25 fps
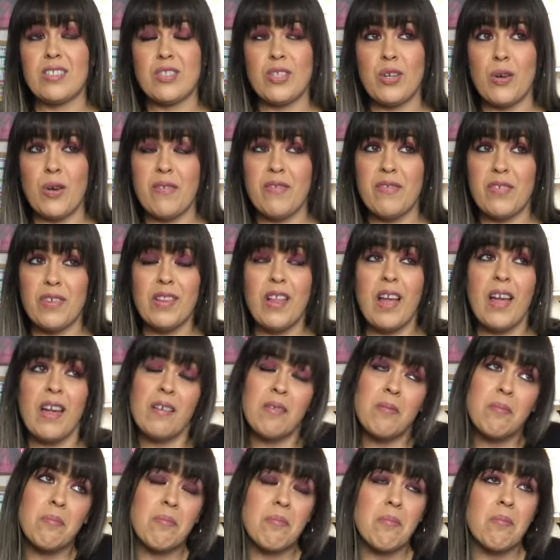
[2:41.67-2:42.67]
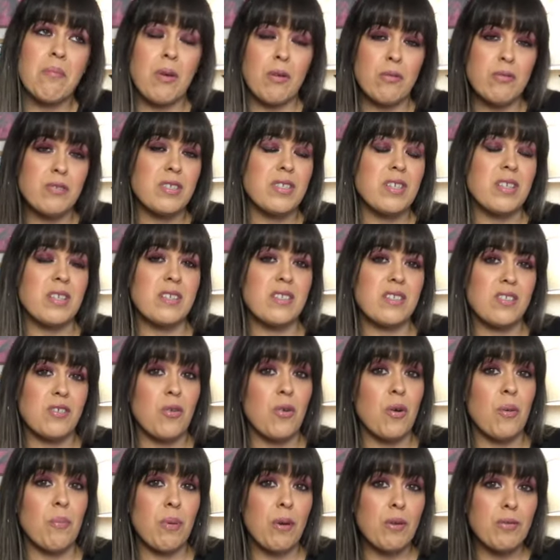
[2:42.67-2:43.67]
so I feel like Post-its
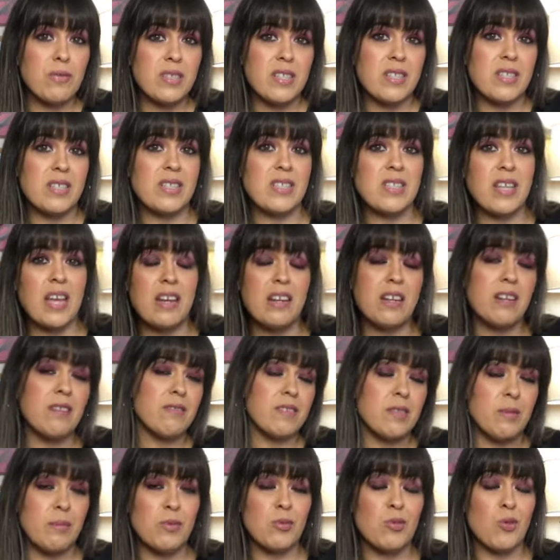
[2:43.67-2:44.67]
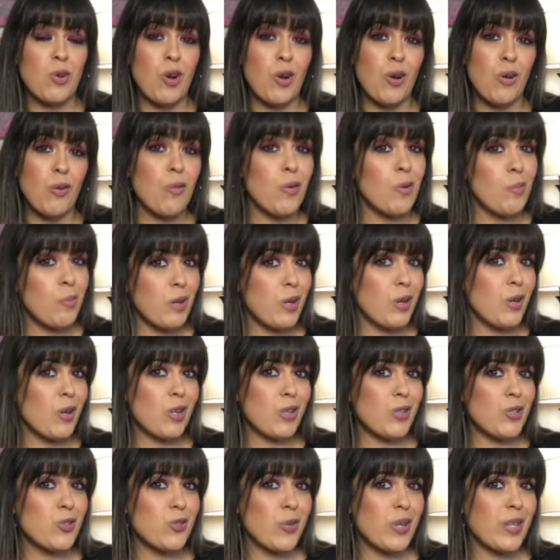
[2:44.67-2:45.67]
or a Post-it set of some sort would be a
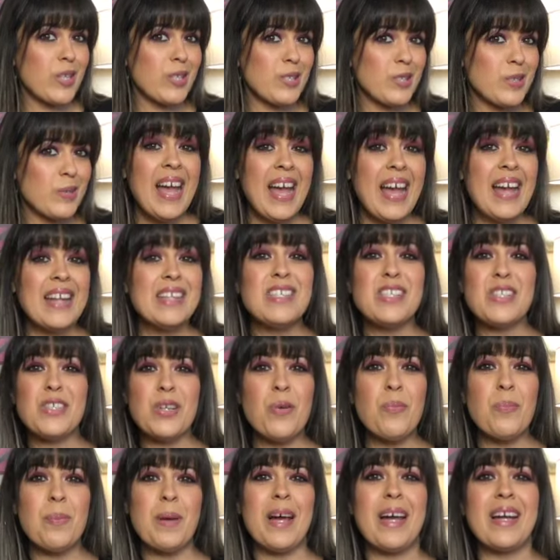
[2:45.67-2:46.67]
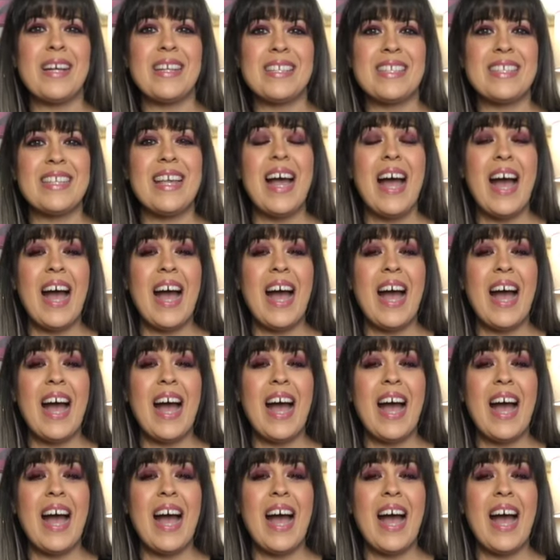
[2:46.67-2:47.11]
good choice. And notepads.